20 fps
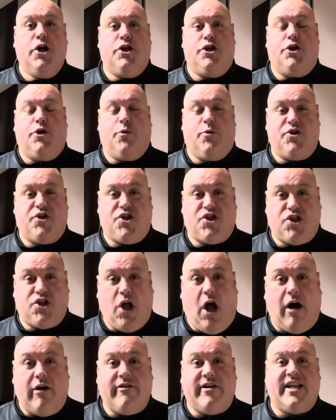you
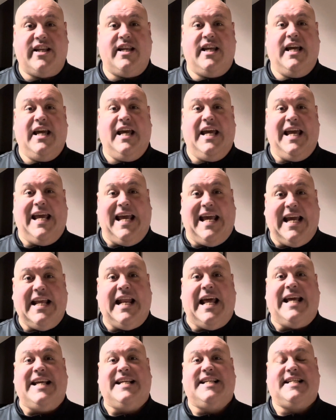install it in
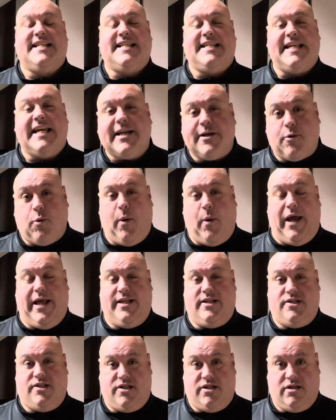a
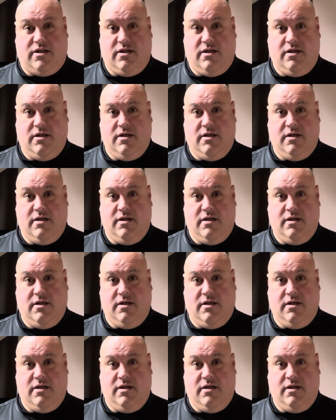sequence